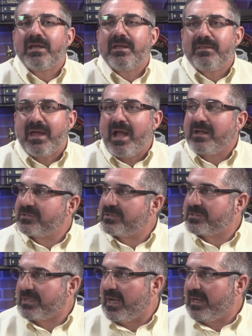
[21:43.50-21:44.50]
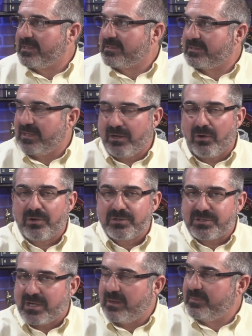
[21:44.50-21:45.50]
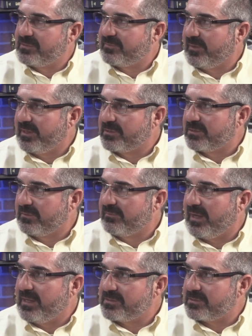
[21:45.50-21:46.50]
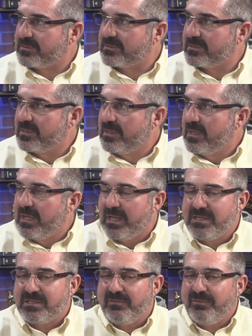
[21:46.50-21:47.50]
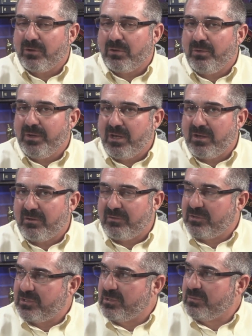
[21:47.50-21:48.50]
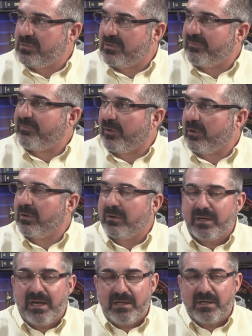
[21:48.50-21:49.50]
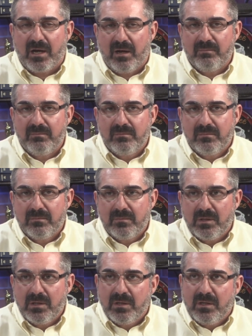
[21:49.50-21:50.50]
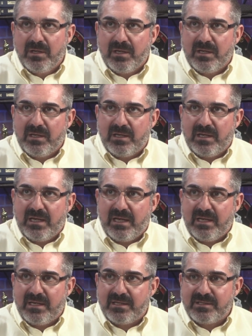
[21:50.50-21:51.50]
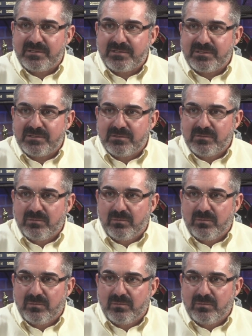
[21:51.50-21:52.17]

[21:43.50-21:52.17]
the exercise, and our job as financial advisors is, if you're going to defer income, it is